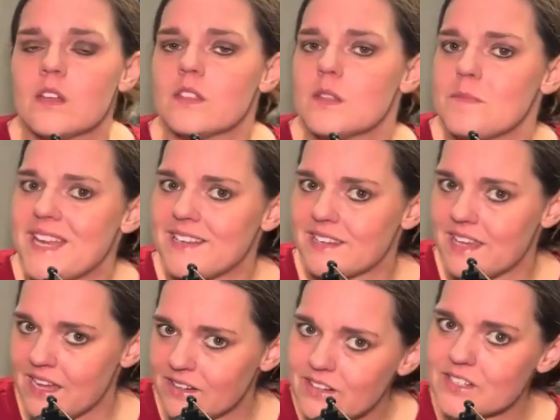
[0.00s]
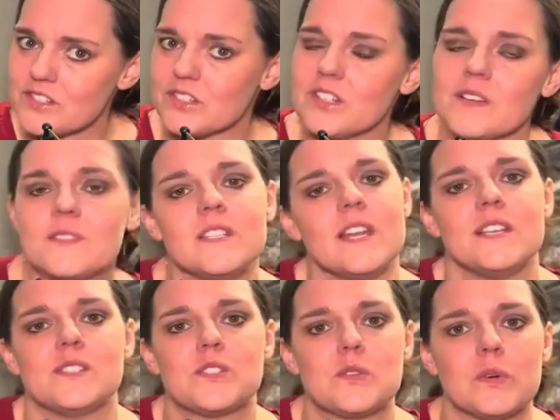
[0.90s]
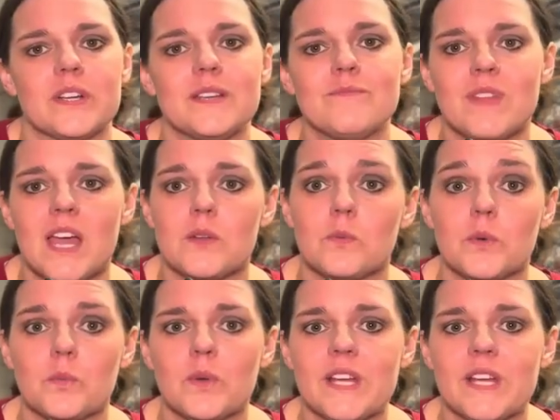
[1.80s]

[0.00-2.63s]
The main character of today's story, Edwin